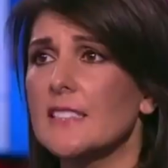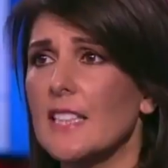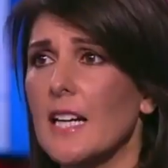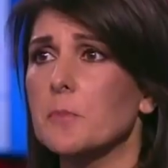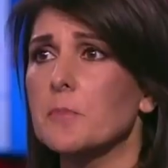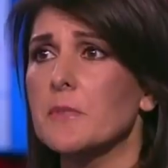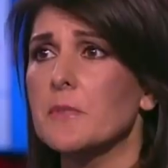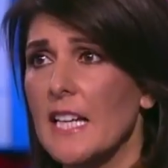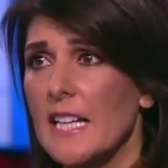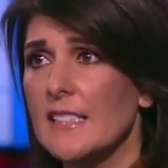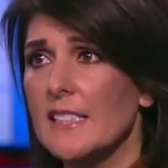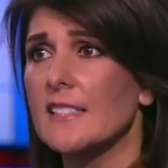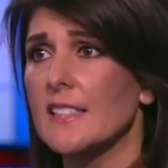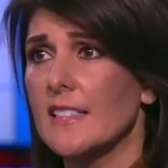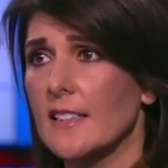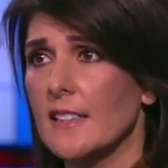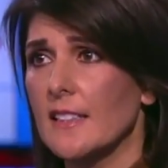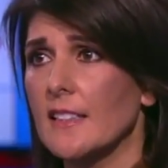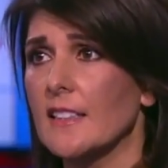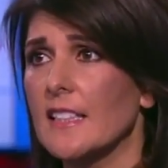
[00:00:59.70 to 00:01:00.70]
stop
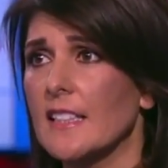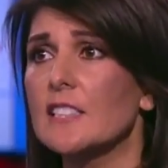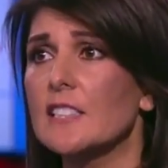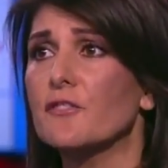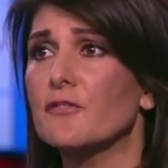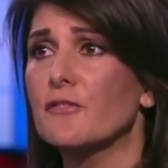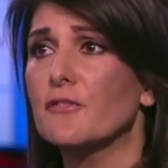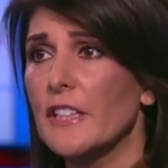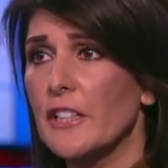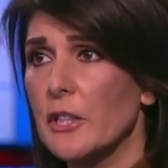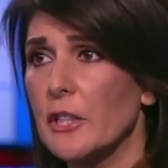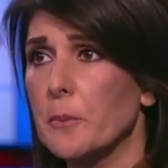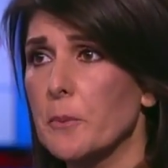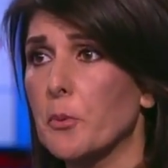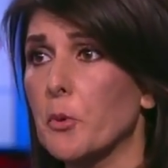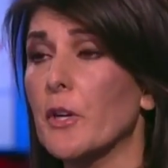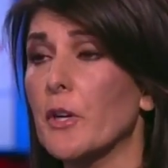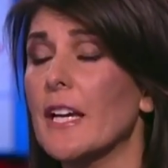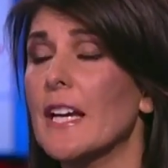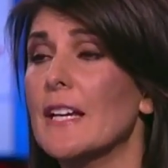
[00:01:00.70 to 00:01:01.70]
testing is very
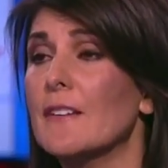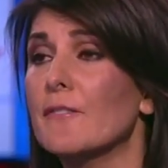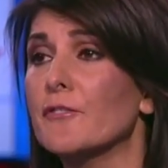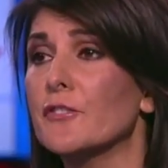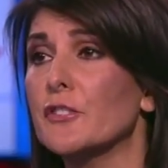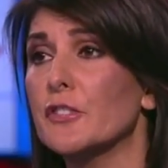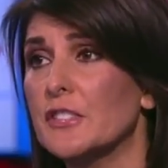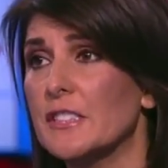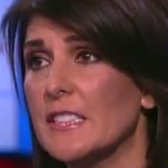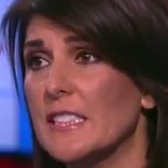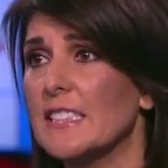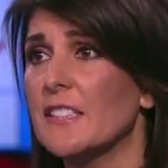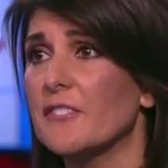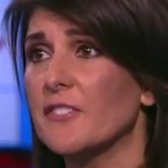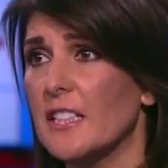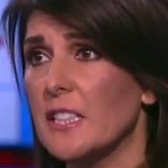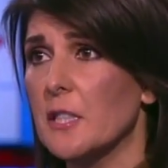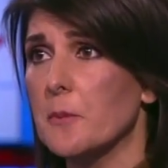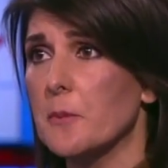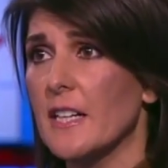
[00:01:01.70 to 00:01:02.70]
important and for a
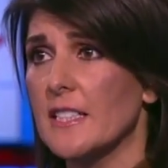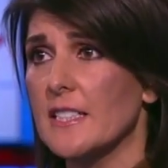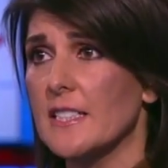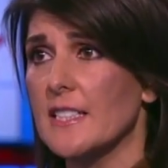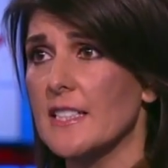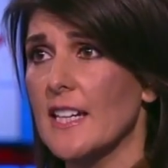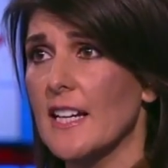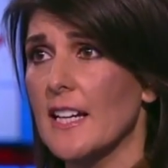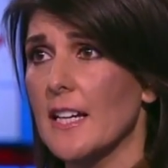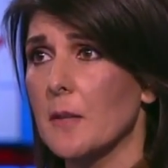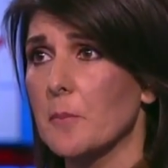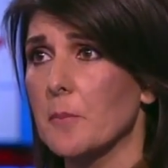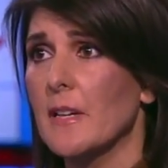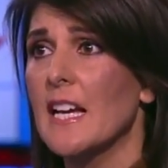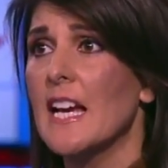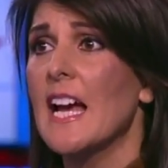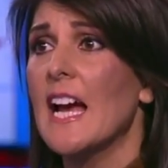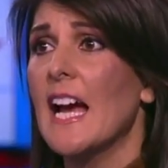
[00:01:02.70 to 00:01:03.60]
significant amount of time.